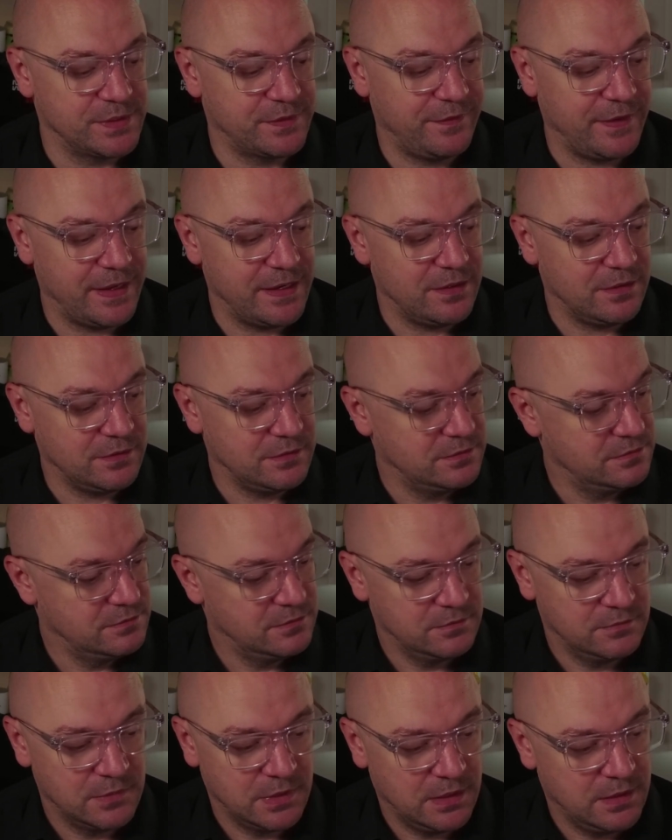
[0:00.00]
fail,
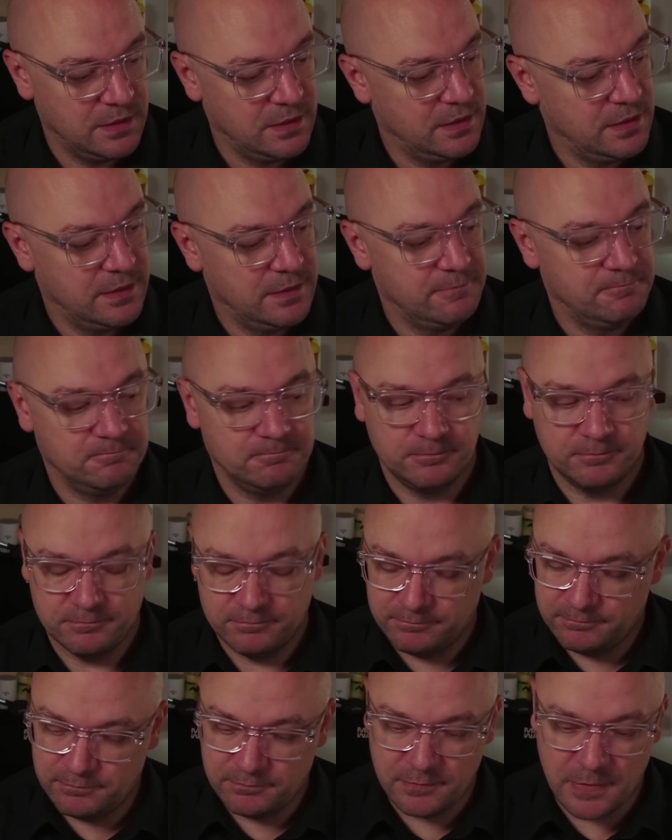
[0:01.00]

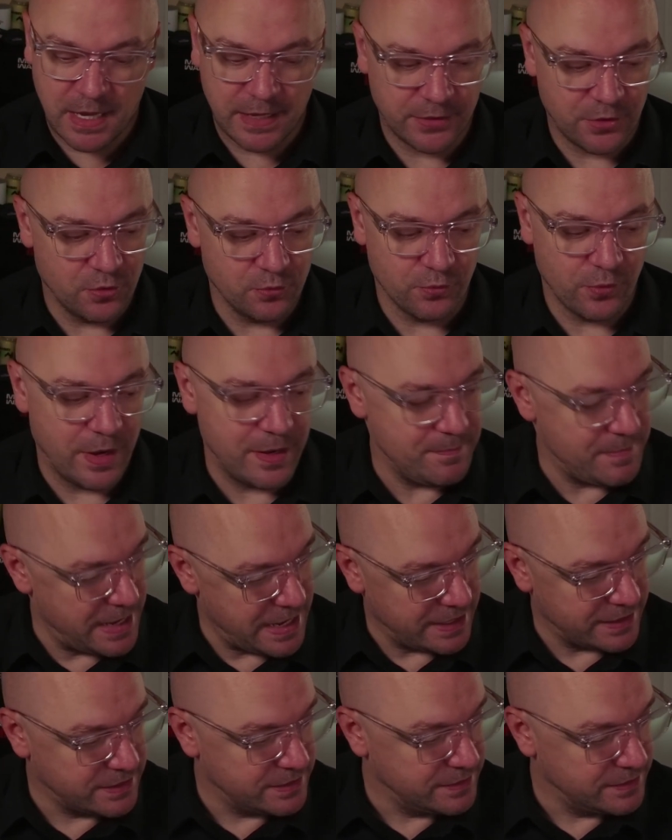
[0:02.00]
I go right back.